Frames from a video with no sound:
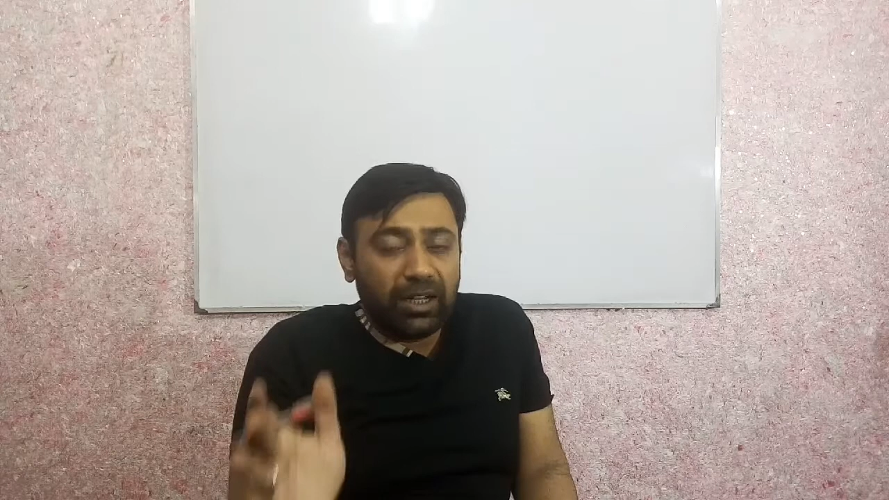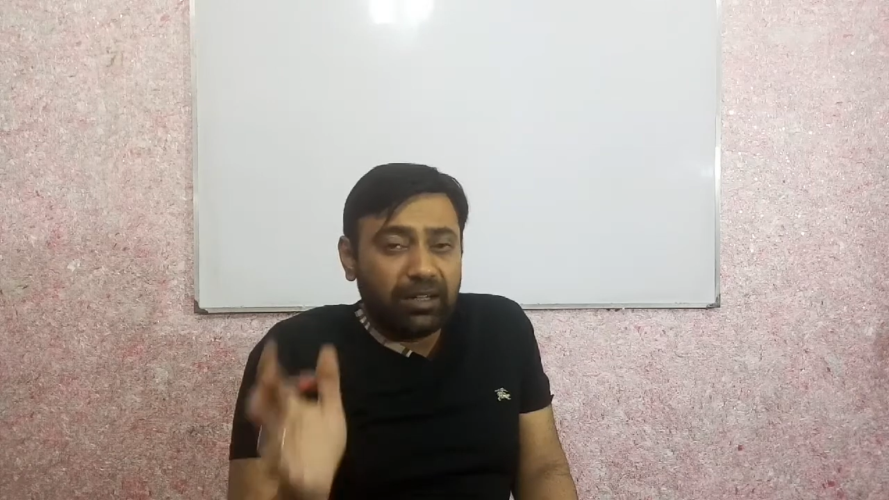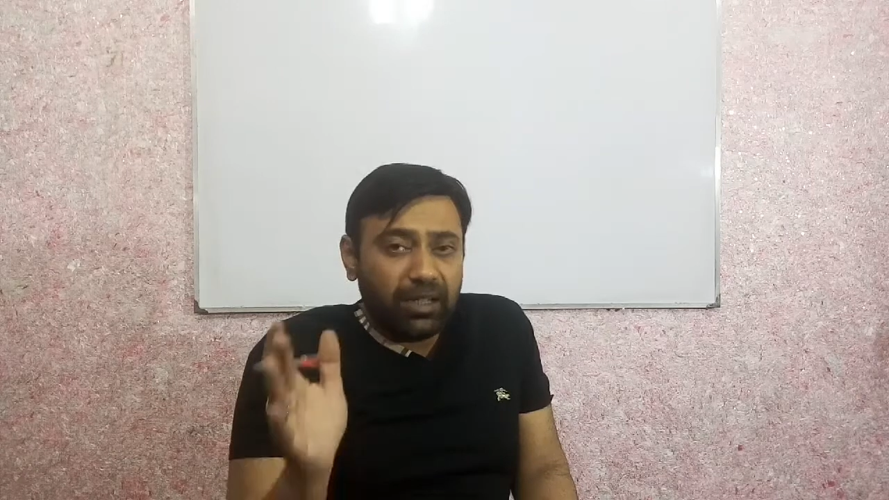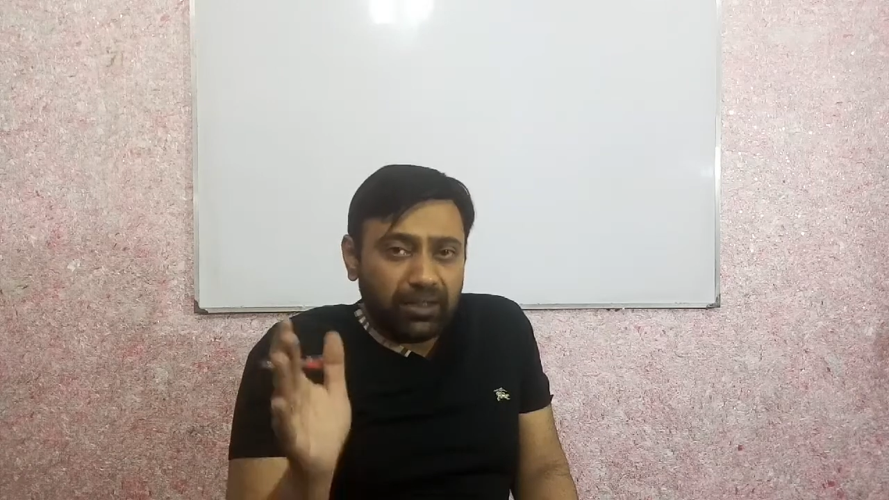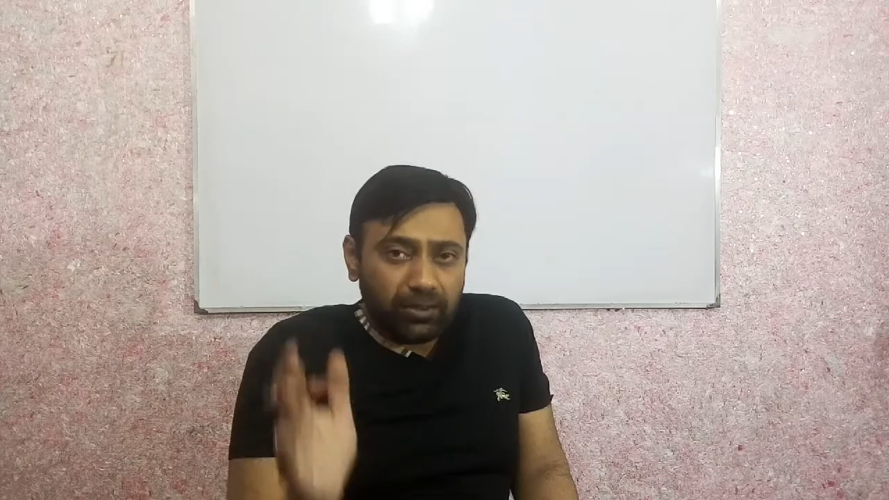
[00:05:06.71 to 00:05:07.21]

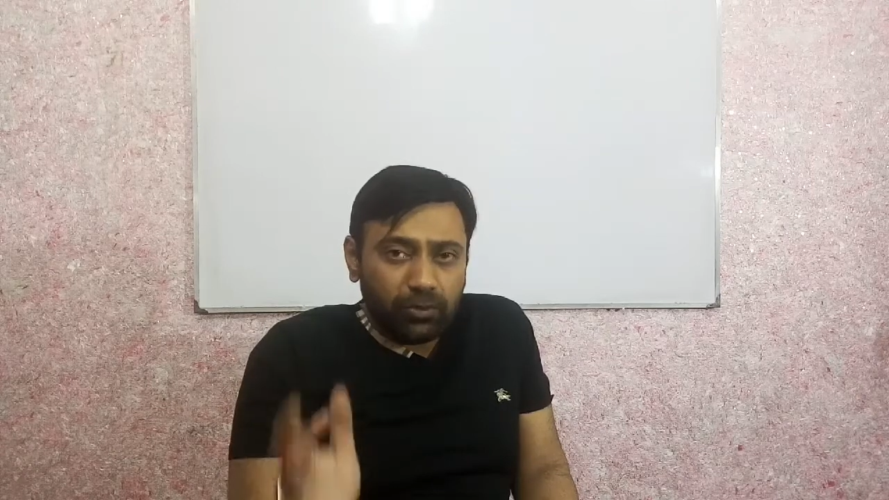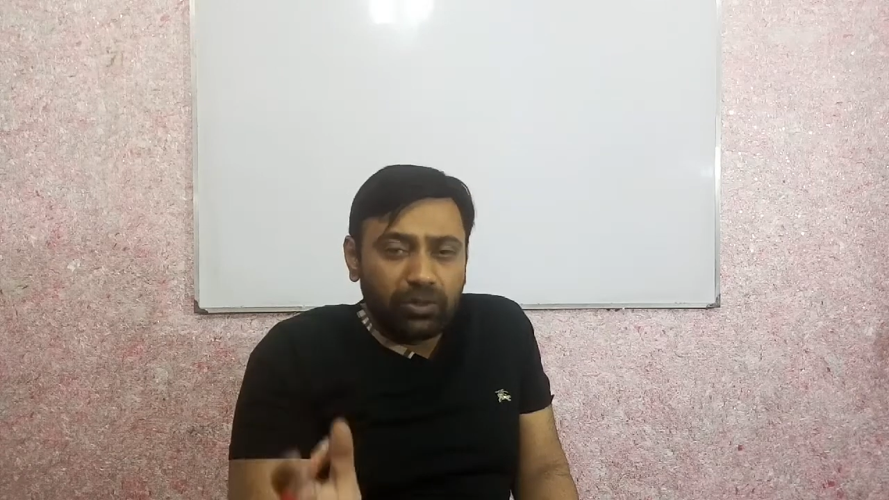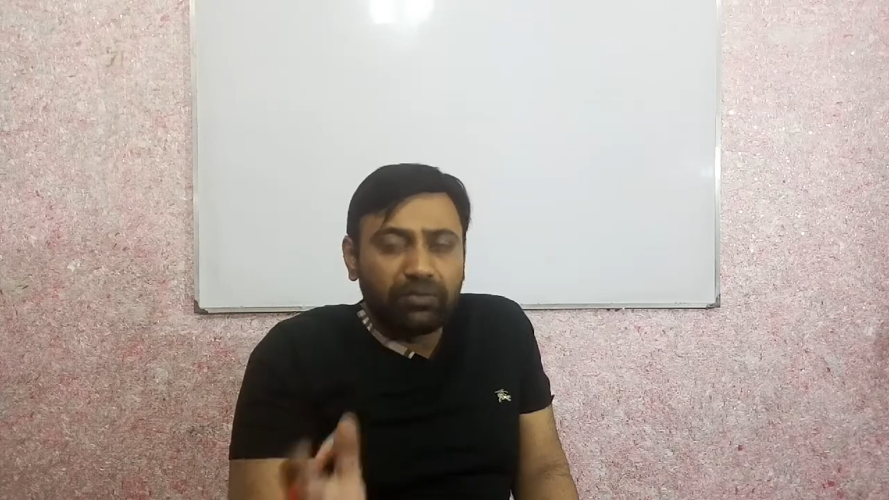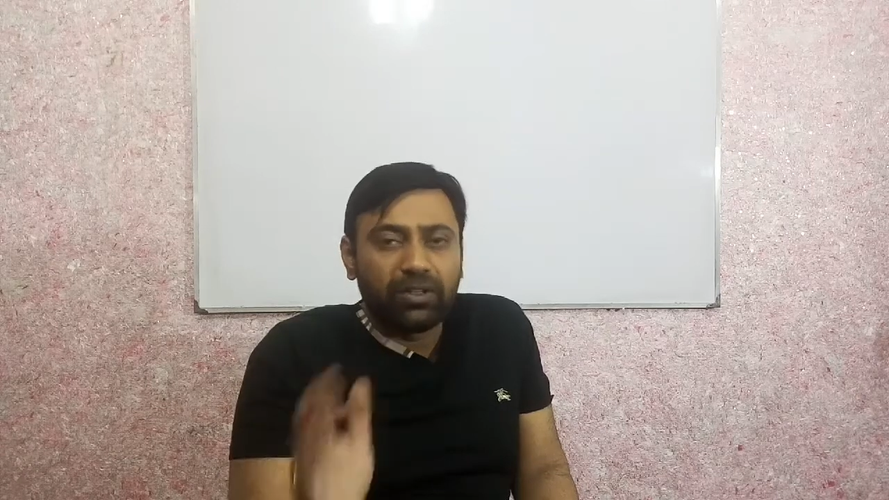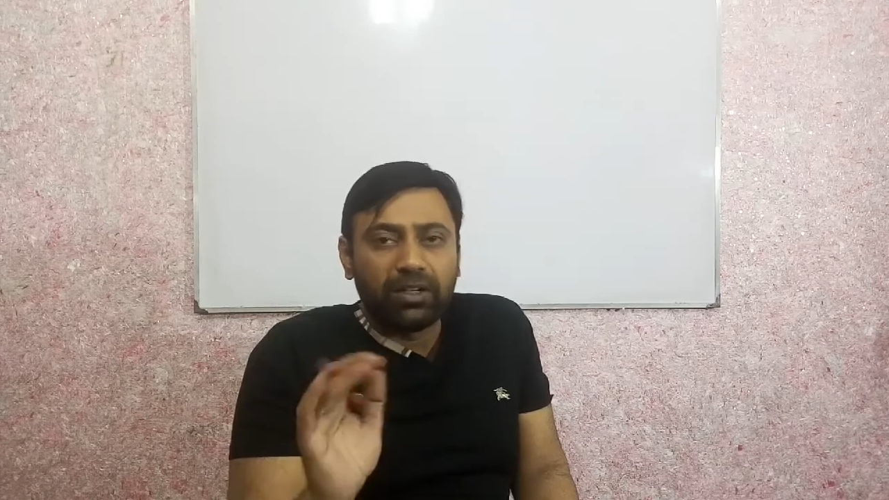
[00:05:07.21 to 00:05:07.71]
and that is
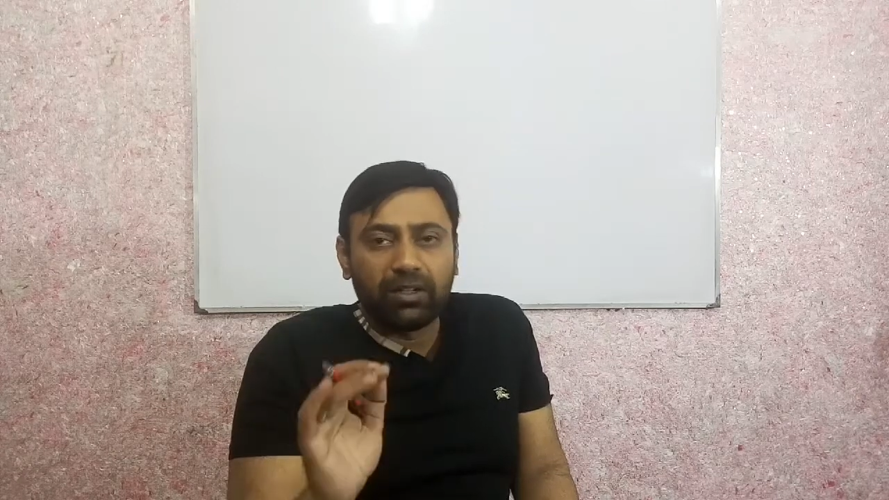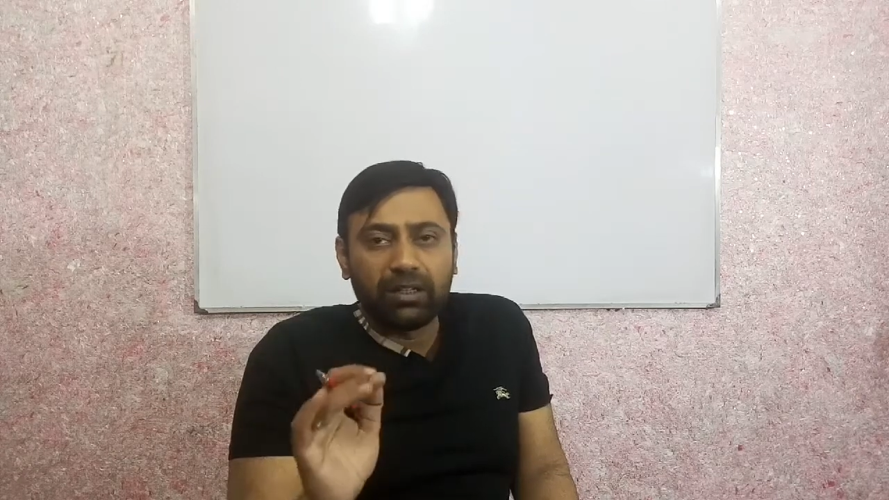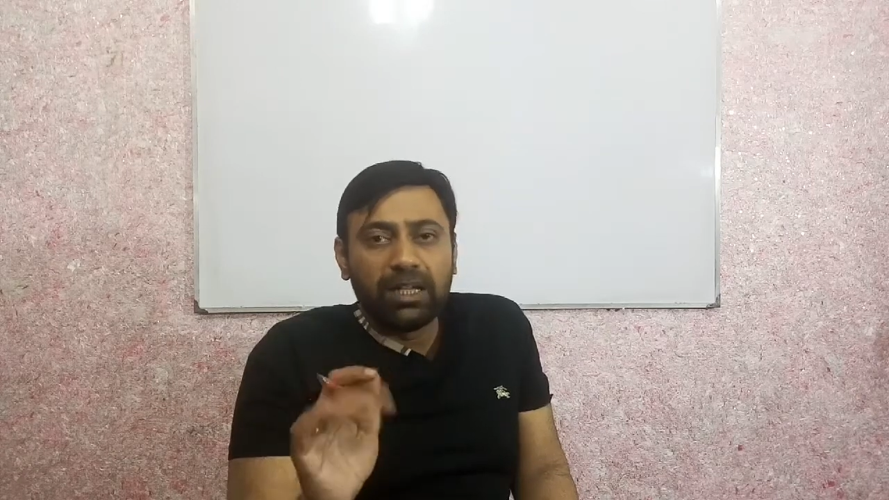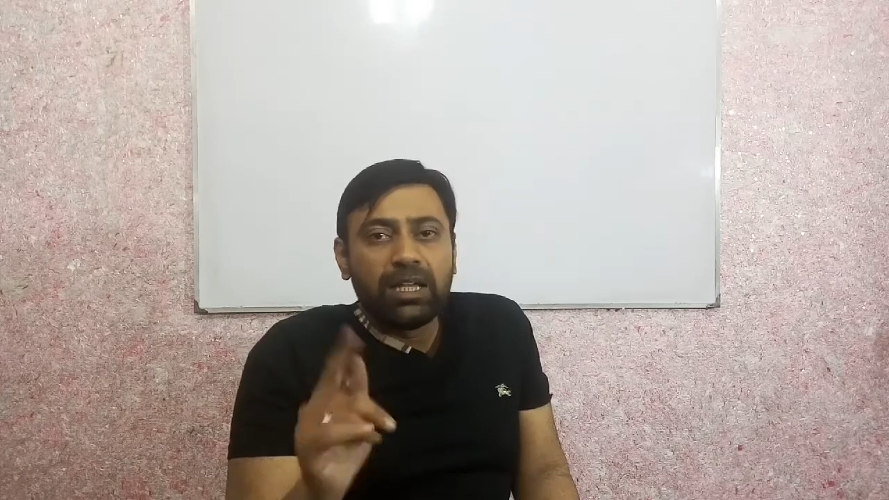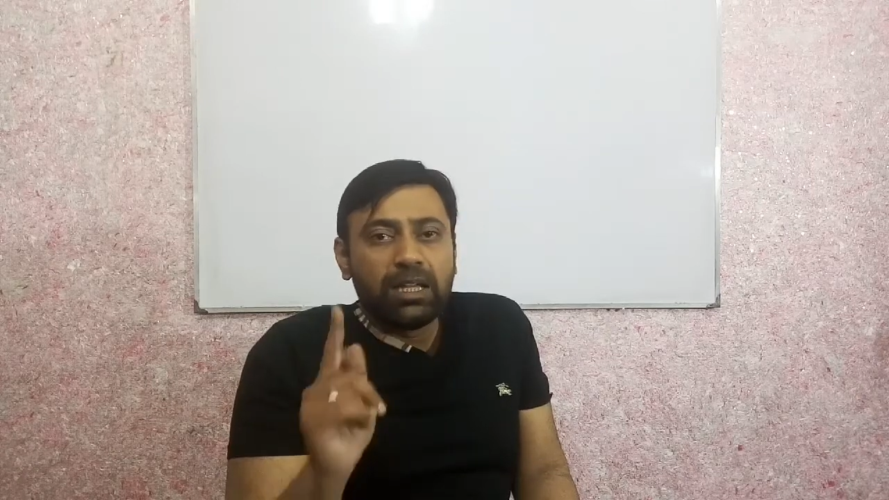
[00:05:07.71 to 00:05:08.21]
too difficult.